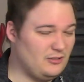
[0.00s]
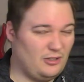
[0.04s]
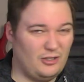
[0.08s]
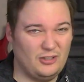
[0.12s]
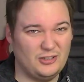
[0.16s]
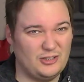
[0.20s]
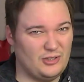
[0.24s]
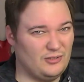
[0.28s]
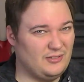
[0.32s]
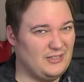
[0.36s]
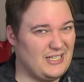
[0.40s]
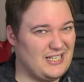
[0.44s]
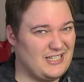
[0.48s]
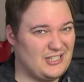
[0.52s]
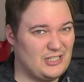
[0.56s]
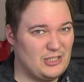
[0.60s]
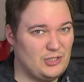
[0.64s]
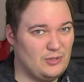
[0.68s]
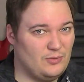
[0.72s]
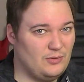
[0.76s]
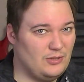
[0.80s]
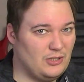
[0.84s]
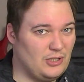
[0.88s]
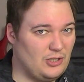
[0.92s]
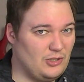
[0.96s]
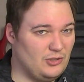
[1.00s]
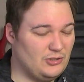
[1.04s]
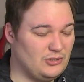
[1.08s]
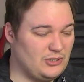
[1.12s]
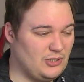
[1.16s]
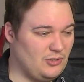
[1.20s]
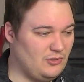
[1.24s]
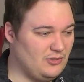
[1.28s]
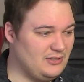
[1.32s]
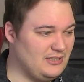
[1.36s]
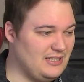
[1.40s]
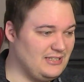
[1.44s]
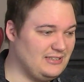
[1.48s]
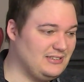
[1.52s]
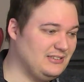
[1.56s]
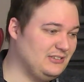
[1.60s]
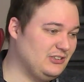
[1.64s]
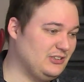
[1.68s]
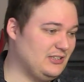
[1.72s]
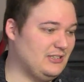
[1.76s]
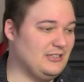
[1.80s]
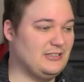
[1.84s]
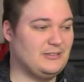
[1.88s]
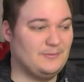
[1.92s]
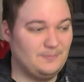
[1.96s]
also not too low so it doesn't
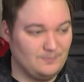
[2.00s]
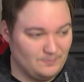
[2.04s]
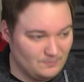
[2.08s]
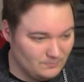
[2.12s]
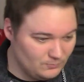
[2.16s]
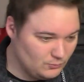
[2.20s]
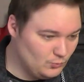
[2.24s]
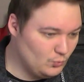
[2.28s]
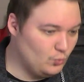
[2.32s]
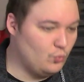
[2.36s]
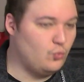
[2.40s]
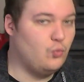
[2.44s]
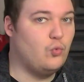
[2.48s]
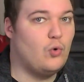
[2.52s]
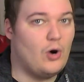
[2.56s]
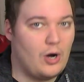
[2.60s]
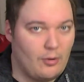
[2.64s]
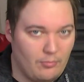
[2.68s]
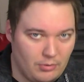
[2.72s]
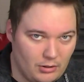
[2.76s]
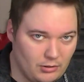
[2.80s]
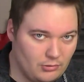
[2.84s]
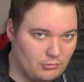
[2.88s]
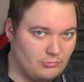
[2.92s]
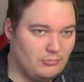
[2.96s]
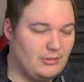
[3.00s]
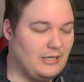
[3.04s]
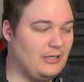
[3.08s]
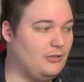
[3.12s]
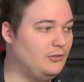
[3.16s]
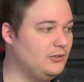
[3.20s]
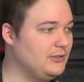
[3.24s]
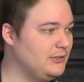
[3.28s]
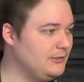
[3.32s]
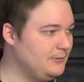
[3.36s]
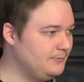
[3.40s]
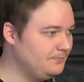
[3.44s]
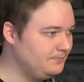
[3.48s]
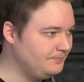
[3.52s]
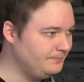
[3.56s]
just wobble around.